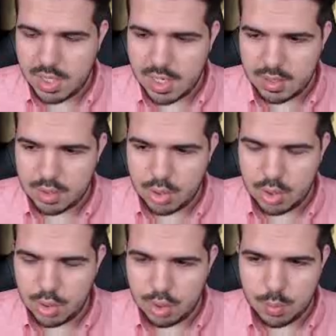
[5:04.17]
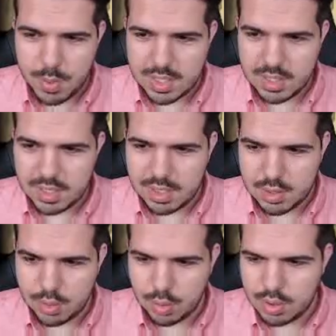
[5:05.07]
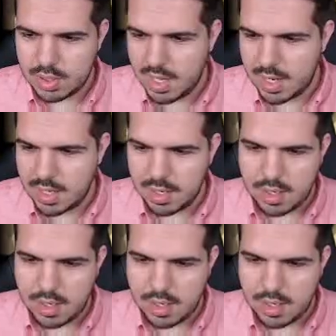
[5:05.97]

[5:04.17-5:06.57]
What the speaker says: deck, you might need to OTK